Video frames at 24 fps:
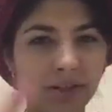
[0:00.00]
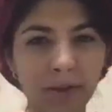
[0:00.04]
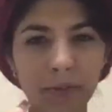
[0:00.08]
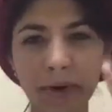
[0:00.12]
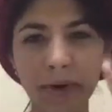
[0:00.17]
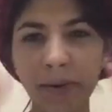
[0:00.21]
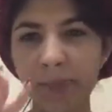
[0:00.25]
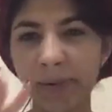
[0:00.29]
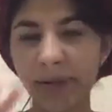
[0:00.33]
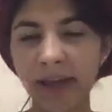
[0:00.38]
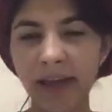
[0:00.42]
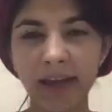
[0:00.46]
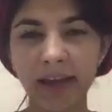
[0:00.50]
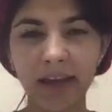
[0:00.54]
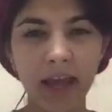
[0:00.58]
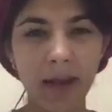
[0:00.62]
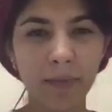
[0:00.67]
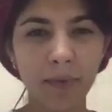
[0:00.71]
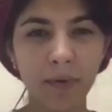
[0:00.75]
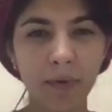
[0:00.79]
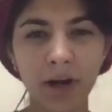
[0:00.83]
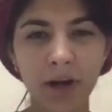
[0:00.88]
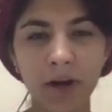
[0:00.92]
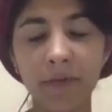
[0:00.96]
somebody play a
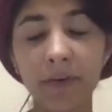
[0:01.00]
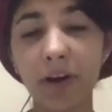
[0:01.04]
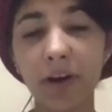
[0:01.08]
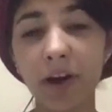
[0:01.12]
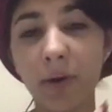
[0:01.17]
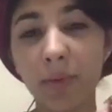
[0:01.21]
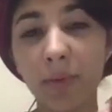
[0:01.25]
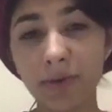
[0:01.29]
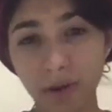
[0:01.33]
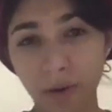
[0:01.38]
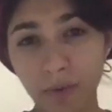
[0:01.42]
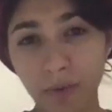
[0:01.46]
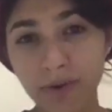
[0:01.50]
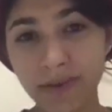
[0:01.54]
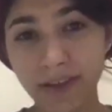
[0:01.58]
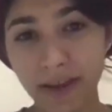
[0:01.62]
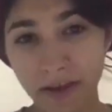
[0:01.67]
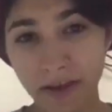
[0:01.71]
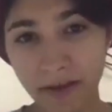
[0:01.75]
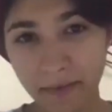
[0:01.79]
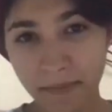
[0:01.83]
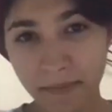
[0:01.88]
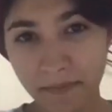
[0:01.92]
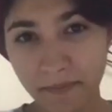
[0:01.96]
game or whatever, it was always
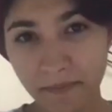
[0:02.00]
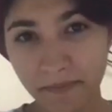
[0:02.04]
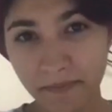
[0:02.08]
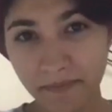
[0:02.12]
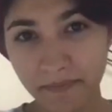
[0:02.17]
him